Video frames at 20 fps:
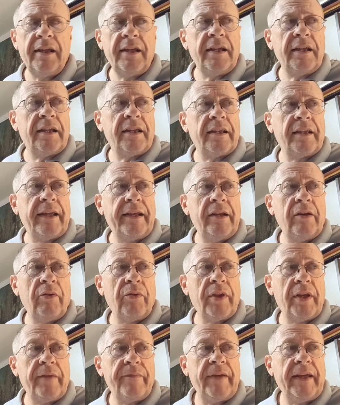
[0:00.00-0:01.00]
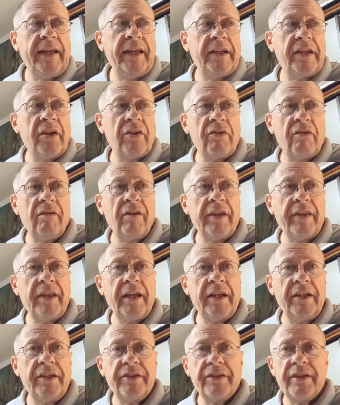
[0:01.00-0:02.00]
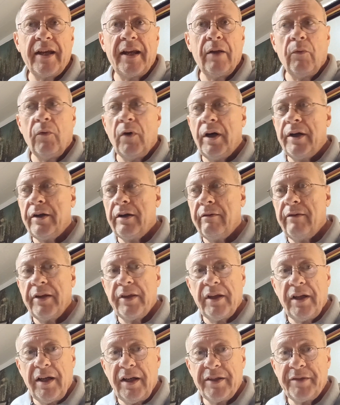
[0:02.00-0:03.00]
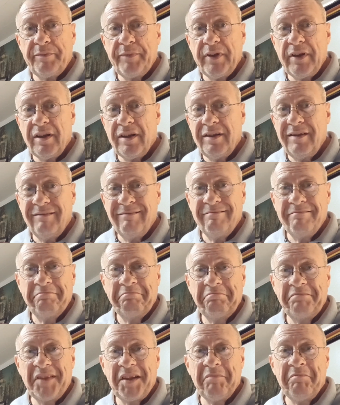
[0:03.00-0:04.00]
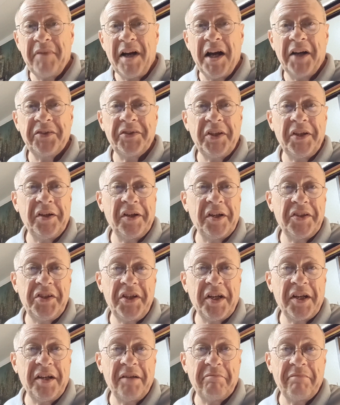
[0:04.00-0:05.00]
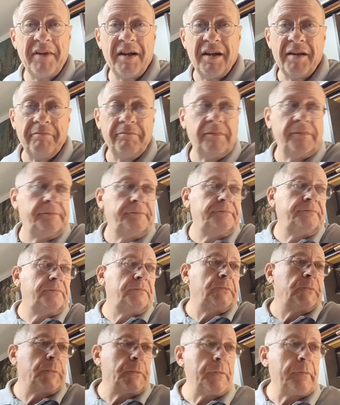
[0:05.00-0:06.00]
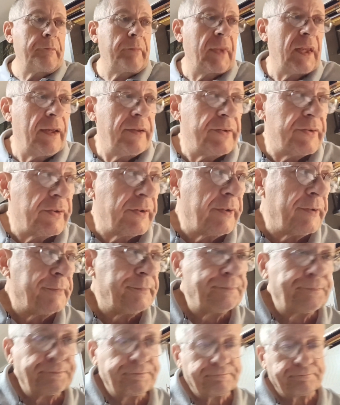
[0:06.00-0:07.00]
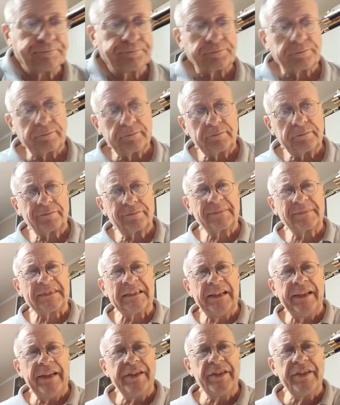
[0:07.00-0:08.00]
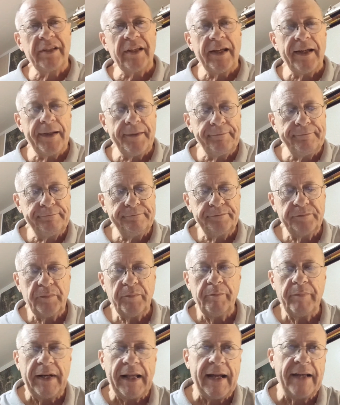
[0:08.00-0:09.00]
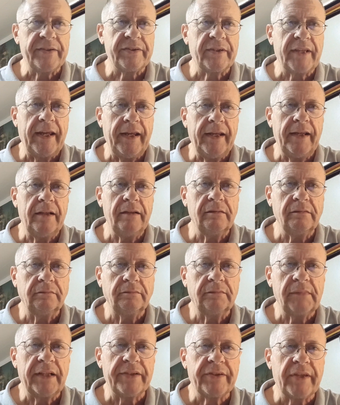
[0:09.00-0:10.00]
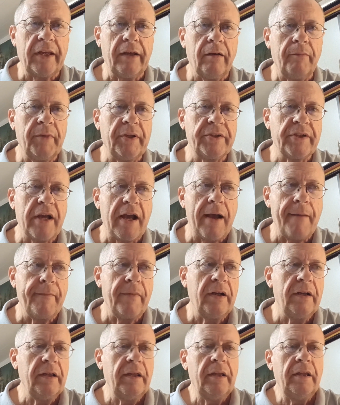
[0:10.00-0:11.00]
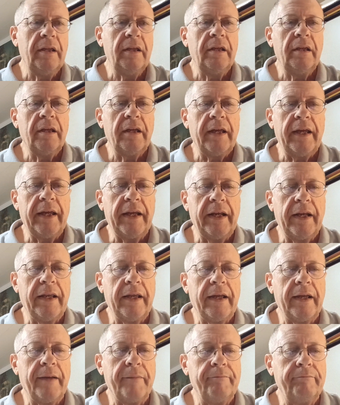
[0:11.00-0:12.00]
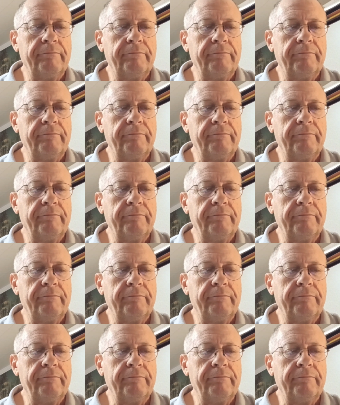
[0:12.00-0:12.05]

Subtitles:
they know that if they get done early, they can just kind of wander around the hospital and the boss ain't going to check up on them. So it's, but I stay on my job. And,